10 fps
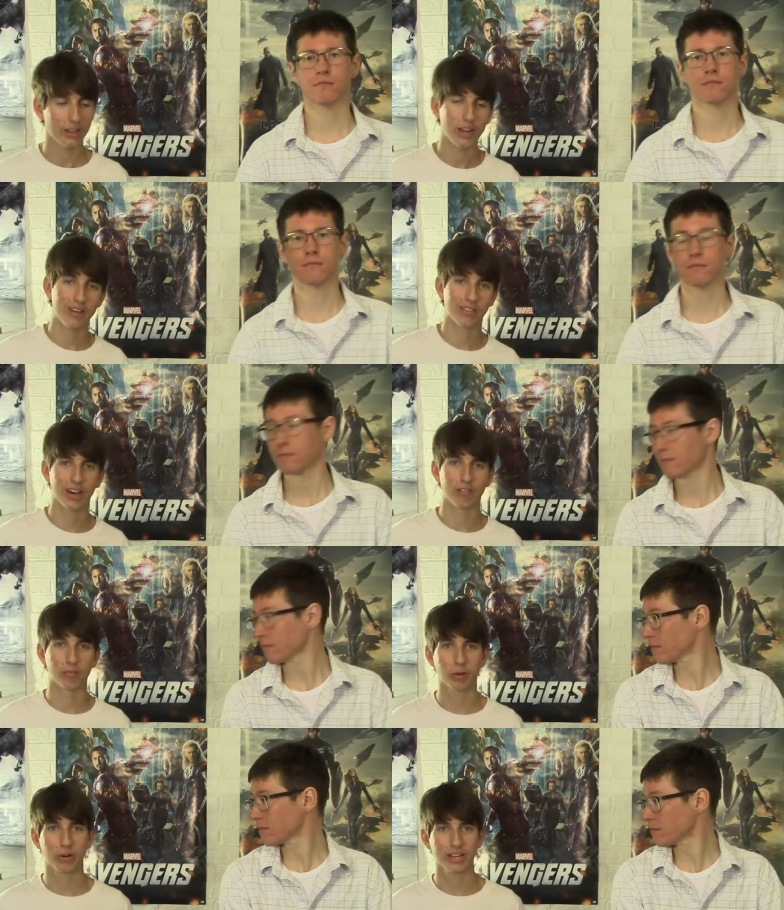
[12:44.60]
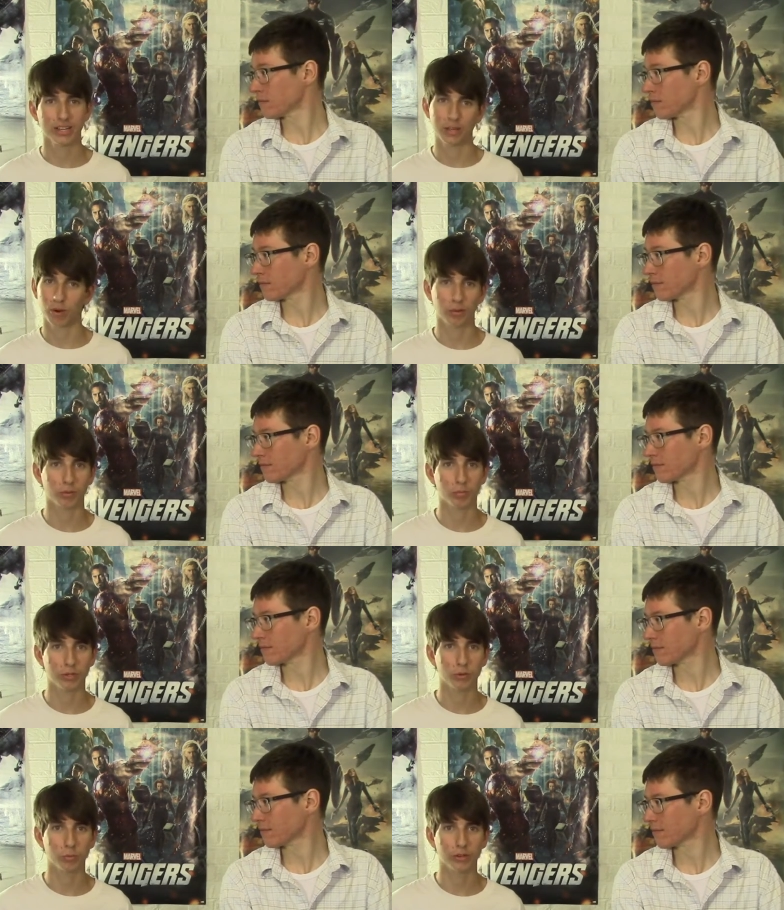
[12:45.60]
Speaker 1: If I have my way, he probably won't be
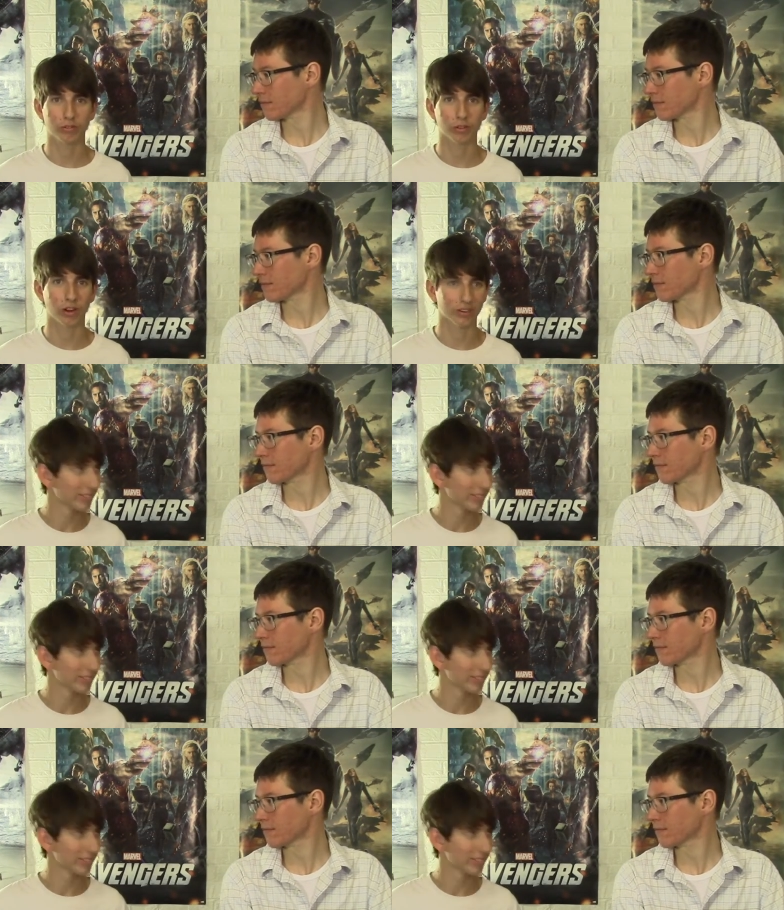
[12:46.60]
dual booting for long.